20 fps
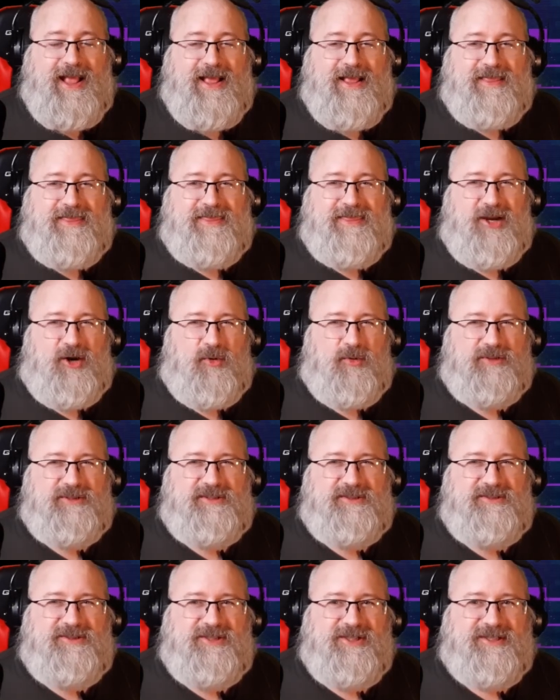there
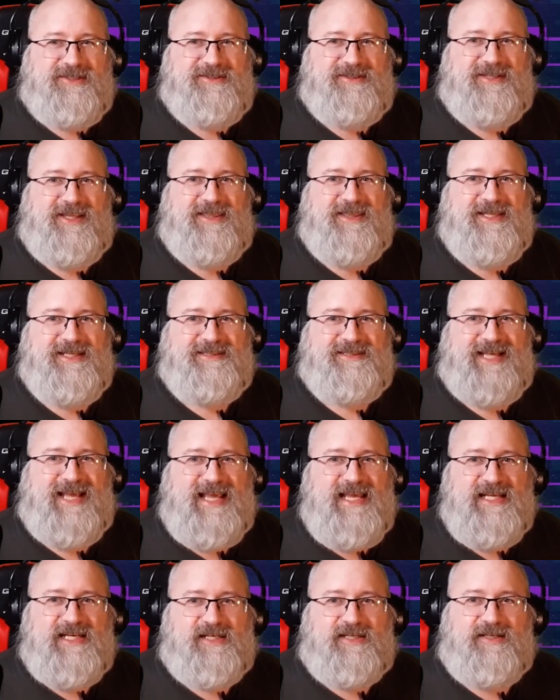was just this
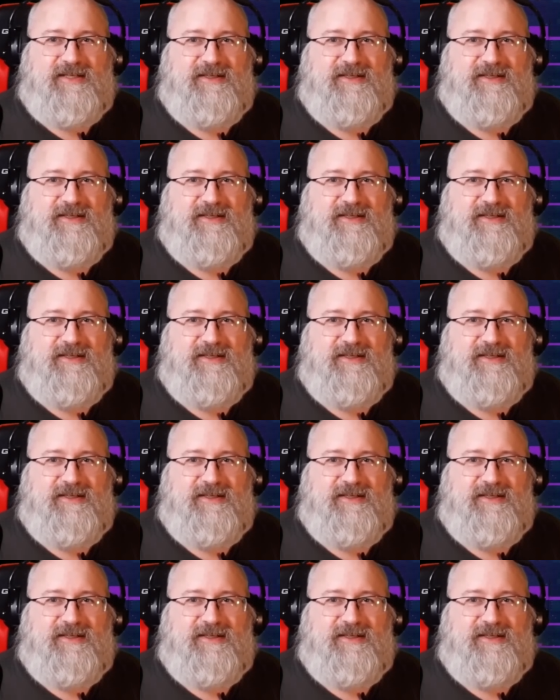hint.